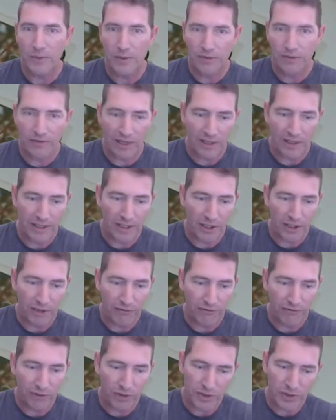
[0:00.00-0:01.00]
We finally got our
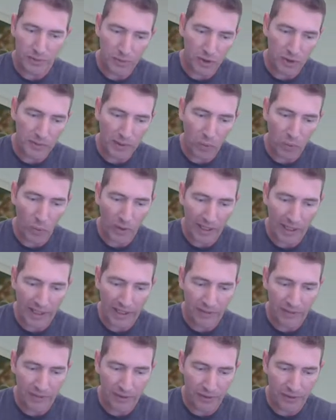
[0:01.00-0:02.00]
first. It's supposed to be one out of
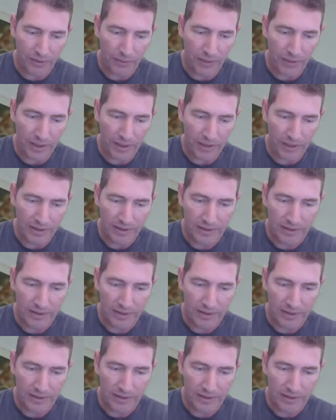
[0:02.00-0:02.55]
every three.